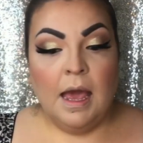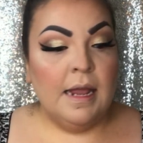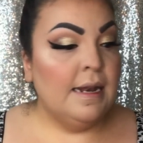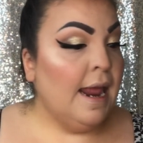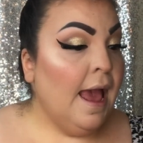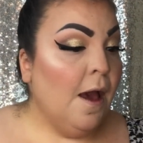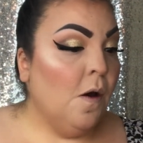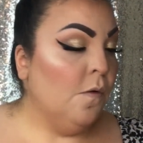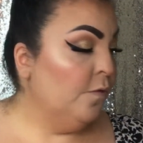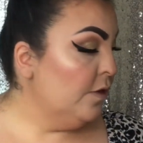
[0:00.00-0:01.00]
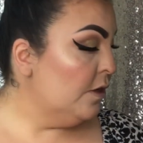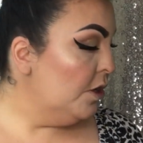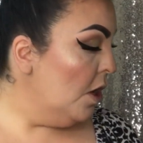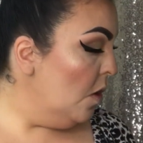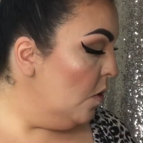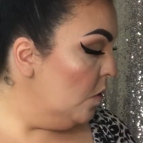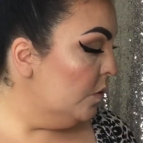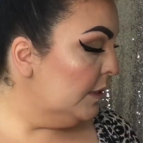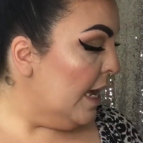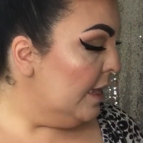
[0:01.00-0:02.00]
And now for the
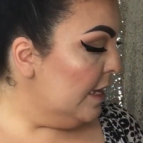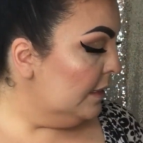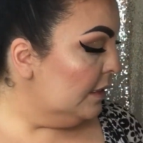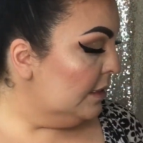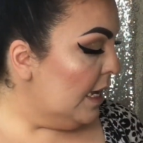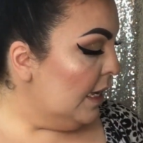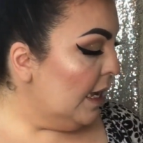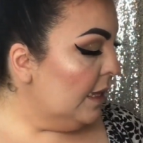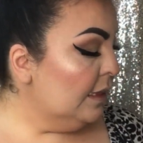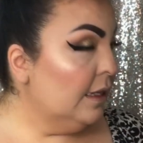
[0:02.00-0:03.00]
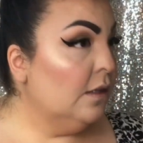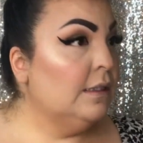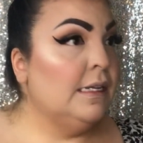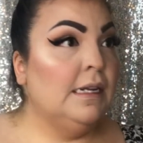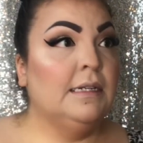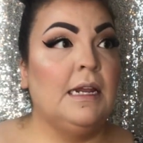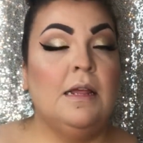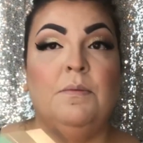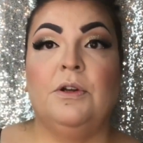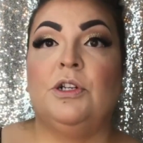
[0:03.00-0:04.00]
nose, I like to take a little teeny
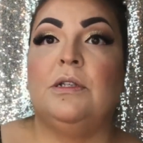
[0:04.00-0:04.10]
tiny brush.